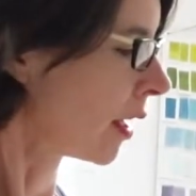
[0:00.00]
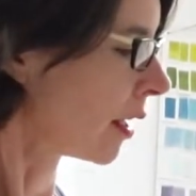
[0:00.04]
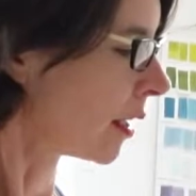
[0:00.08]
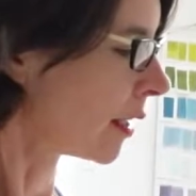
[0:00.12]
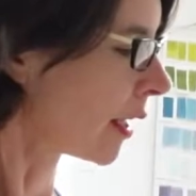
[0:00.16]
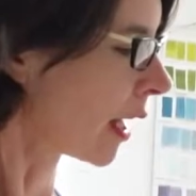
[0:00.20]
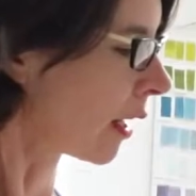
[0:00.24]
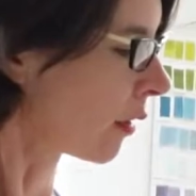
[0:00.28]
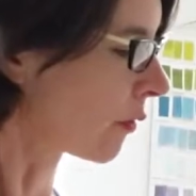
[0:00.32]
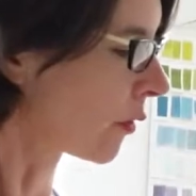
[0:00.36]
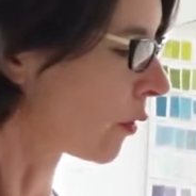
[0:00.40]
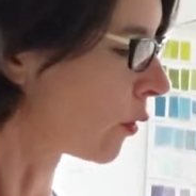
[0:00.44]

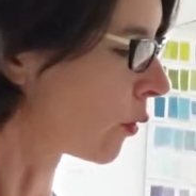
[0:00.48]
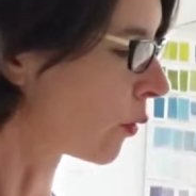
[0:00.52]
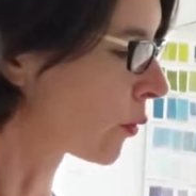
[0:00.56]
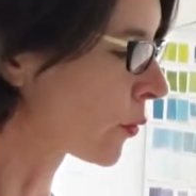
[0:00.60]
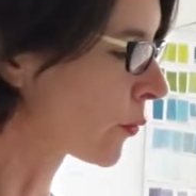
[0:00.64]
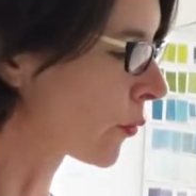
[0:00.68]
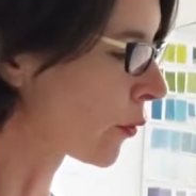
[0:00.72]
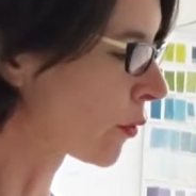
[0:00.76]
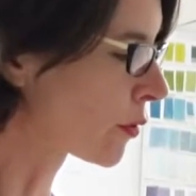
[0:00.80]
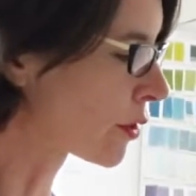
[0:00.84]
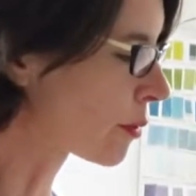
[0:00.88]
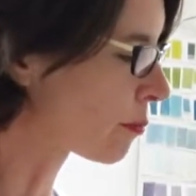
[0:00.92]
Now the
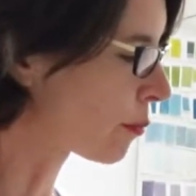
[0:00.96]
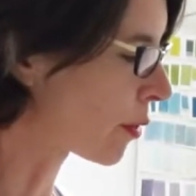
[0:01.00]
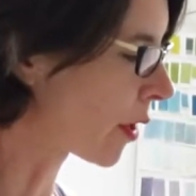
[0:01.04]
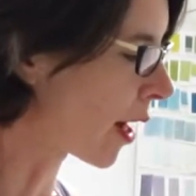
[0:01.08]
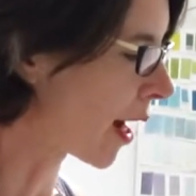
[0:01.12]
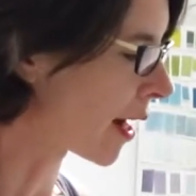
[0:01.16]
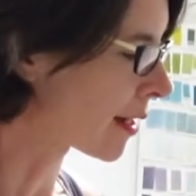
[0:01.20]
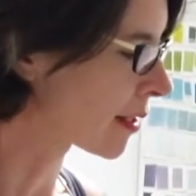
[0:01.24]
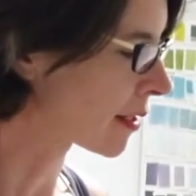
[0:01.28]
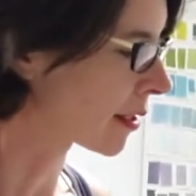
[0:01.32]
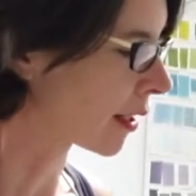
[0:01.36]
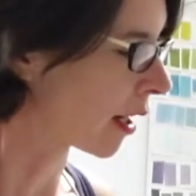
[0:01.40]
Hawthorn's
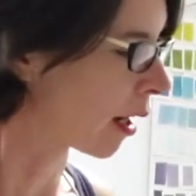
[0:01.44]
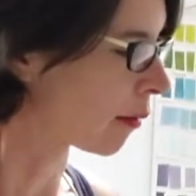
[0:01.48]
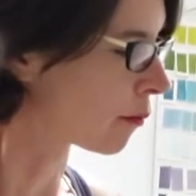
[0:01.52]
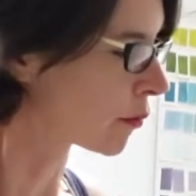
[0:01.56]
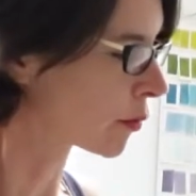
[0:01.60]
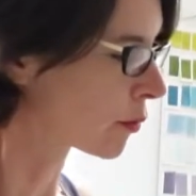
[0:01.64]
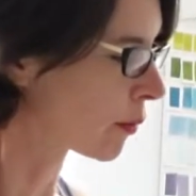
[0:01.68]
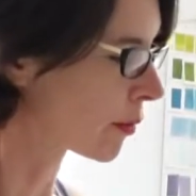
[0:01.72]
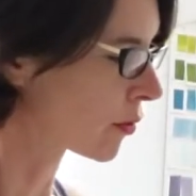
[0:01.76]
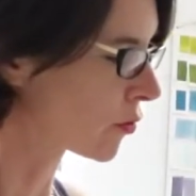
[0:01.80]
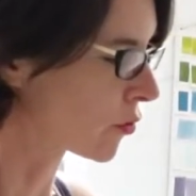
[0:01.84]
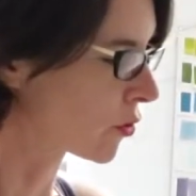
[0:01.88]
press
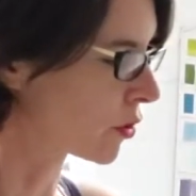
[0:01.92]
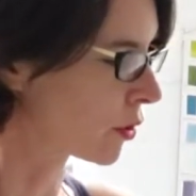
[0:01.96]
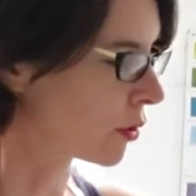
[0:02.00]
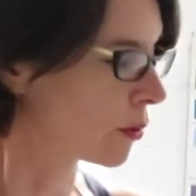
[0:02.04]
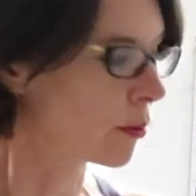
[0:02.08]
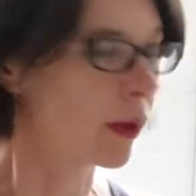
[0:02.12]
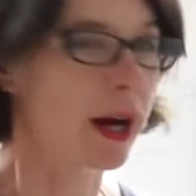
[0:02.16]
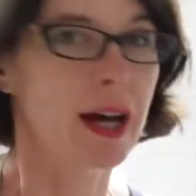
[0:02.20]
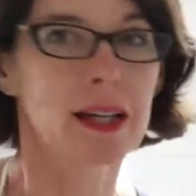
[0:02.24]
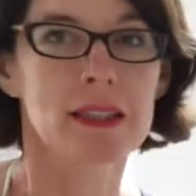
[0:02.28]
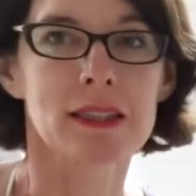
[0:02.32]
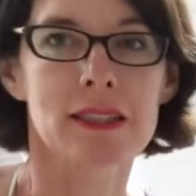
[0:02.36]
comes with
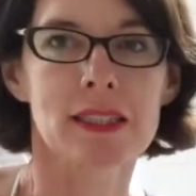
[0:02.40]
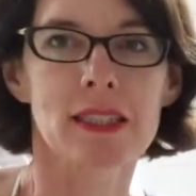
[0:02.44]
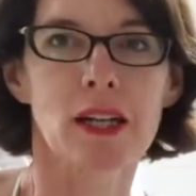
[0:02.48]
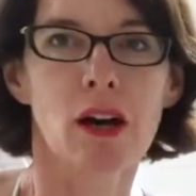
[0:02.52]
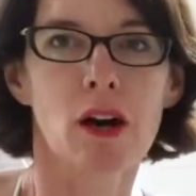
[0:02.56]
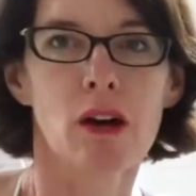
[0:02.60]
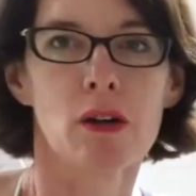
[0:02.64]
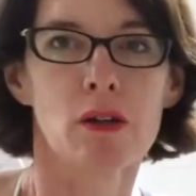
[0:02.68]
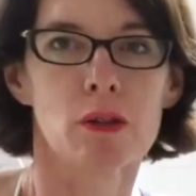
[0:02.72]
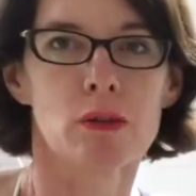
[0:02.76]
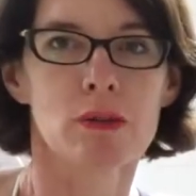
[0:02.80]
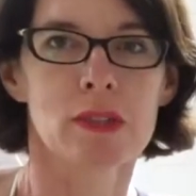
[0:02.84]
two handy
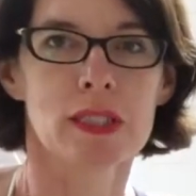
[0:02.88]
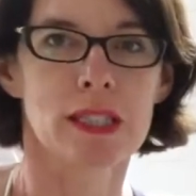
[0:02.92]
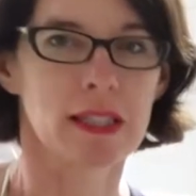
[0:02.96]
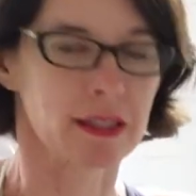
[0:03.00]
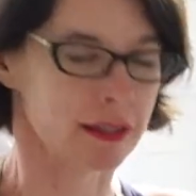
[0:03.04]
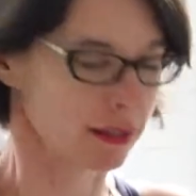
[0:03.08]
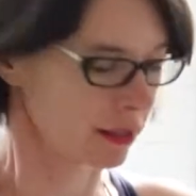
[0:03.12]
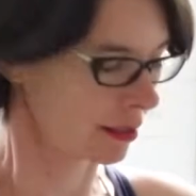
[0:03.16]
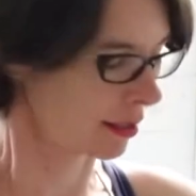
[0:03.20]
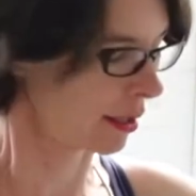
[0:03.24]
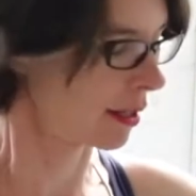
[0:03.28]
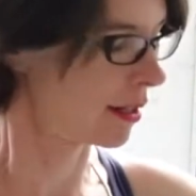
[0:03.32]
holes
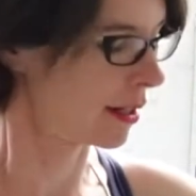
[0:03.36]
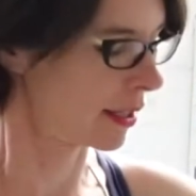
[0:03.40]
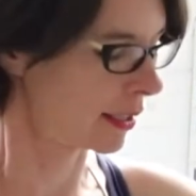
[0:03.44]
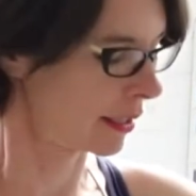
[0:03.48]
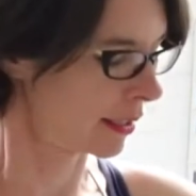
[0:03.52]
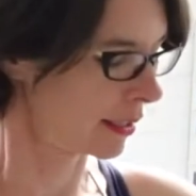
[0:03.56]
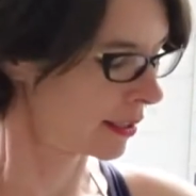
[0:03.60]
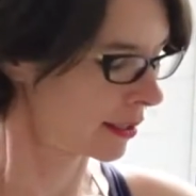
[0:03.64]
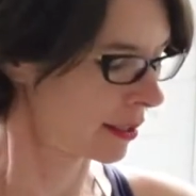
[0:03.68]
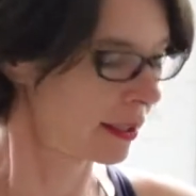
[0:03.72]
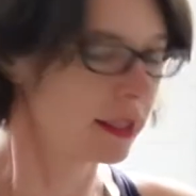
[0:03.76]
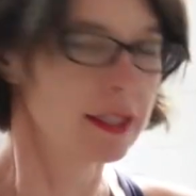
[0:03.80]
either
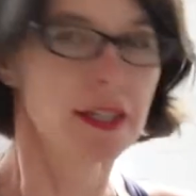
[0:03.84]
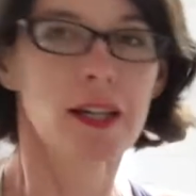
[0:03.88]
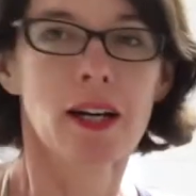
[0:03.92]
side,